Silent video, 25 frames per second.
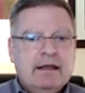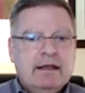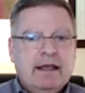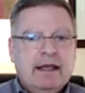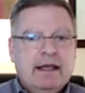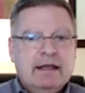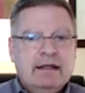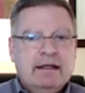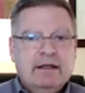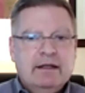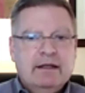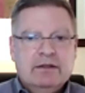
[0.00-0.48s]

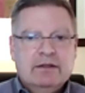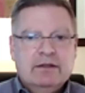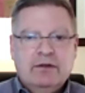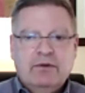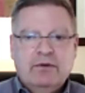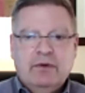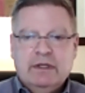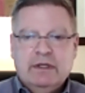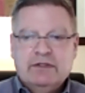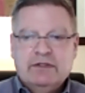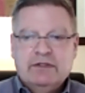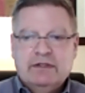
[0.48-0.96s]
Any other
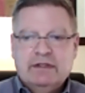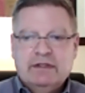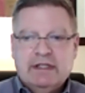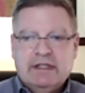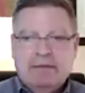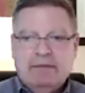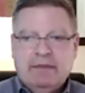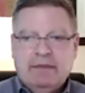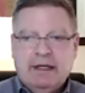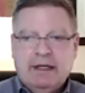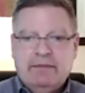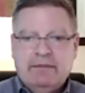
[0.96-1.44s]
questions that
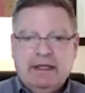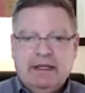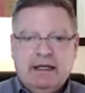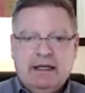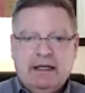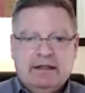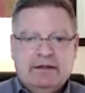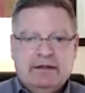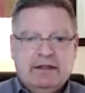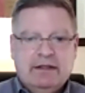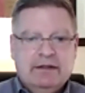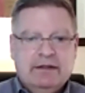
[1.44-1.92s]
might be
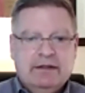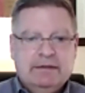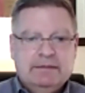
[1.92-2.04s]
out there?